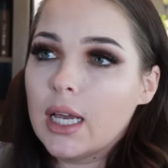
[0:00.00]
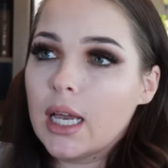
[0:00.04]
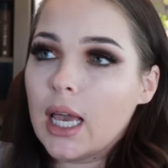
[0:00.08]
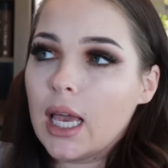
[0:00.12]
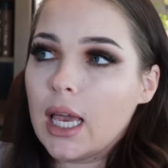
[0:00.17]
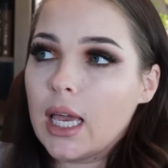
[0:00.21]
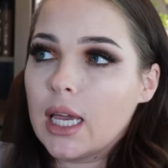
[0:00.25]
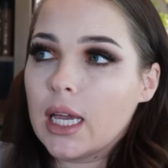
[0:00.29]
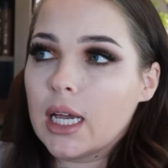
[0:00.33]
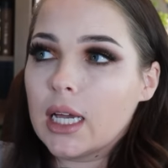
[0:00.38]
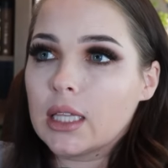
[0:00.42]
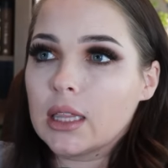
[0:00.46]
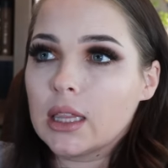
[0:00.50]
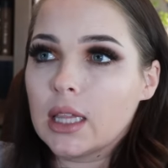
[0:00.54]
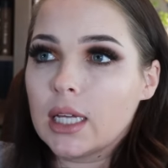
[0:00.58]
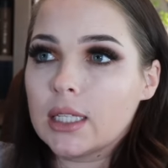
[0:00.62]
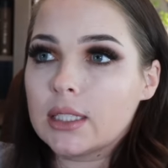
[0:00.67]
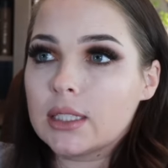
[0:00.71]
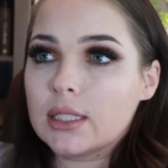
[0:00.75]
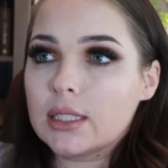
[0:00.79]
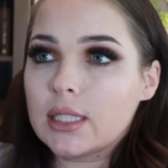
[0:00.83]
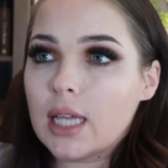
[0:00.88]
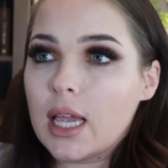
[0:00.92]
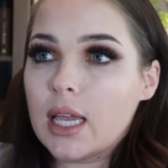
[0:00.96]
and
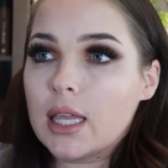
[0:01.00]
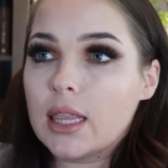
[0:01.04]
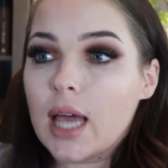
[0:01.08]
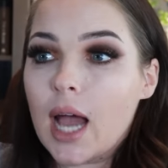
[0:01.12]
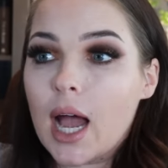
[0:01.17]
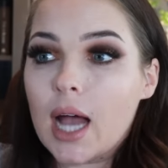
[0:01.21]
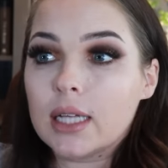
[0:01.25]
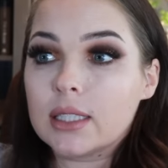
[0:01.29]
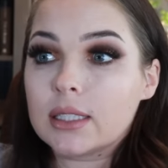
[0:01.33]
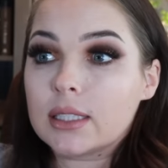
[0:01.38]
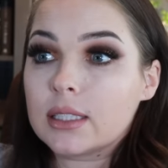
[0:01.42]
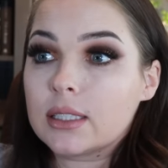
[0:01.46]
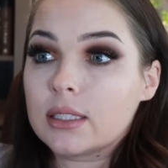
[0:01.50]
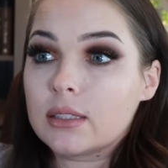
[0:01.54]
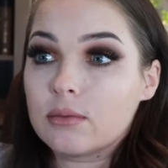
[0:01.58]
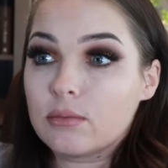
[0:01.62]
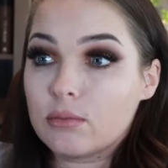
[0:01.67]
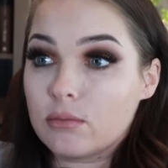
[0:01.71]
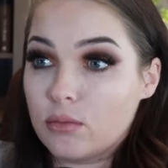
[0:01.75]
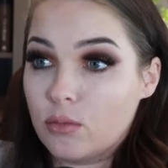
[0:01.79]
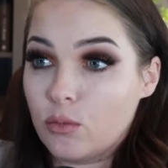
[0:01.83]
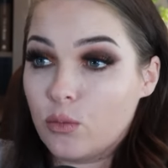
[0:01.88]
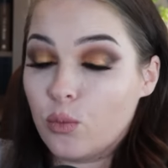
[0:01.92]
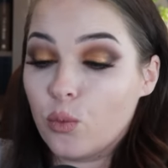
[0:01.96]
let's say that's
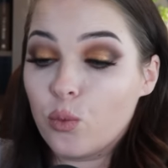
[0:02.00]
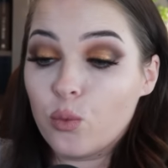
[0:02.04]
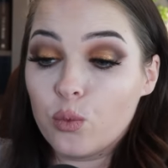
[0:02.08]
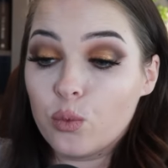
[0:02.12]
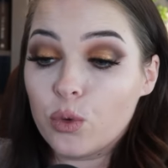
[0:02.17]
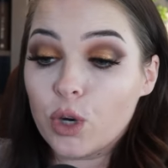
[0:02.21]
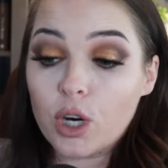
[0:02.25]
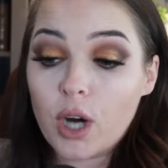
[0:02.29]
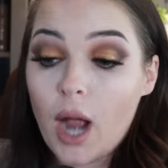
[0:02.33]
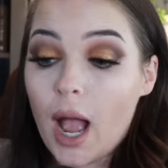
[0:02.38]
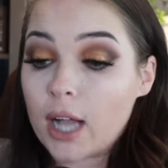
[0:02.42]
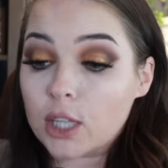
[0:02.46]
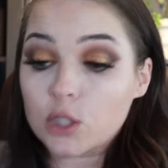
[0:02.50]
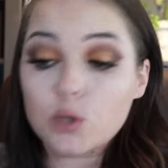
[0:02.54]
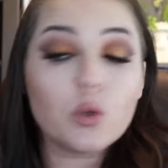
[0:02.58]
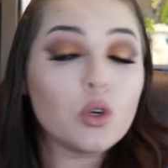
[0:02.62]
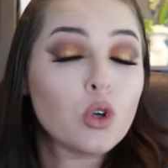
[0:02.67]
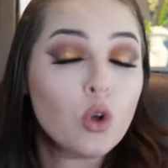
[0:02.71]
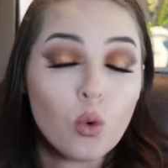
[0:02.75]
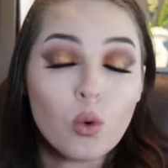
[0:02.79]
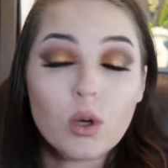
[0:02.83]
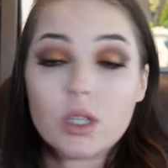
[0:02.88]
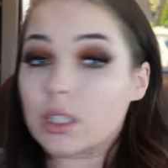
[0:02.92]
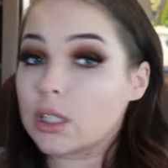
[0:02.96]
her actual
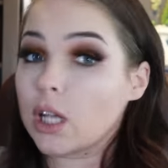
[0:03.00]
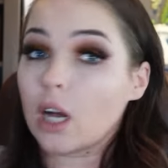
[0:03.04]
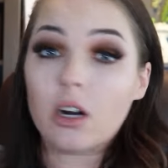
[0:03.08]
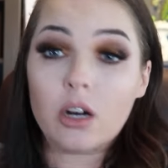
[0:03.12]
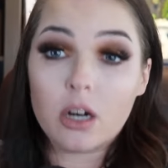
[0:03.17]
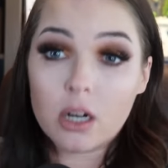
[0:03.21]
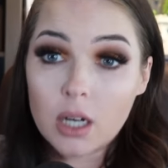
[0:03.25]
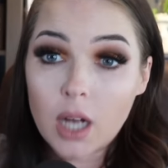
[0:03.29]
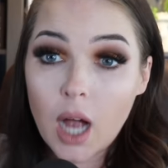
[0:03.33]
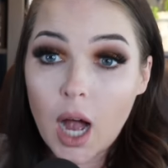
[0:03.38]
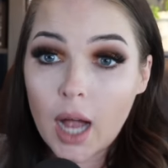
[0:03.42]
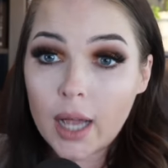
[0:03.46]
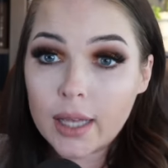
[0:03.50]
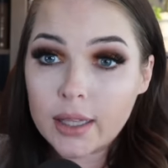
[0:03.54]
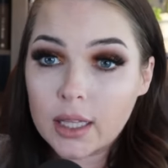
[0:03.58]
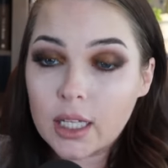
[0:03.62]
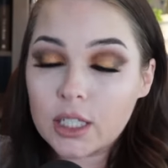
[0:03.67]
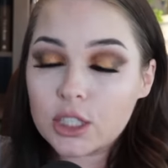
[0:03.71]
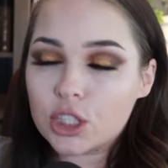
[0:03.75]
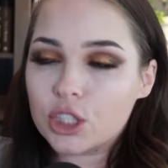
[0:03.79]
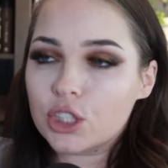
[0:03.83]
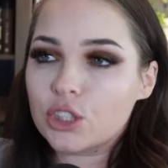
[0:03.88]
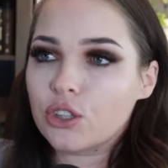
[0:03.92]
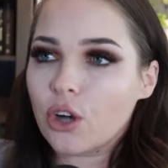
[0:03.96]
course, not her guide
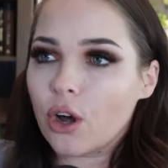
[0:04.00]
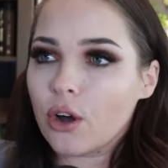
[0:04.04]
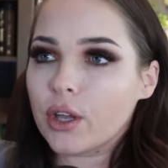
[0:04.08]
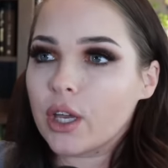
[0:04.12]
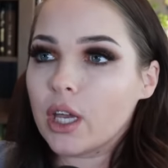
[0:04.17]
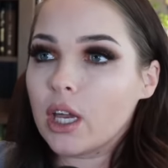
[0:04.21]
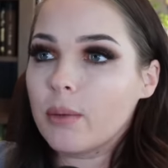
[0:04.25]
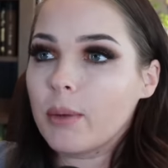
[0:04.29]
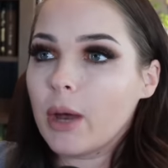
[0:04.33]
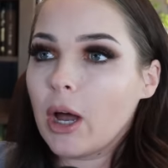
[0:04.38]
that she's talking